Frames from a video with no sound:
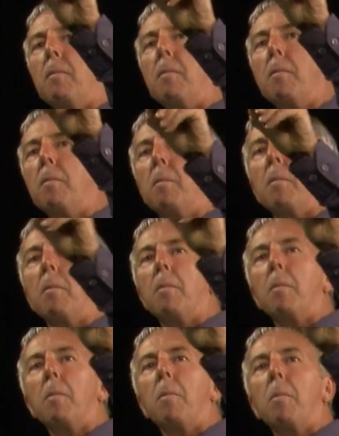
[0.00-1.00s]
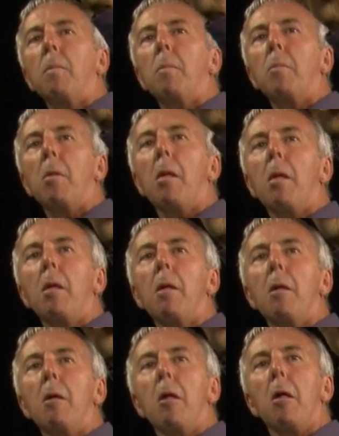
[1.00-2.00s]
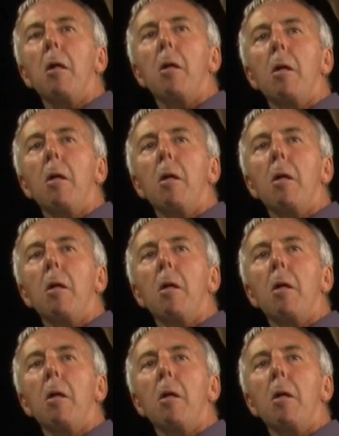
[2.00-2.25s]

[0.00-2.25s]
(no one is talking)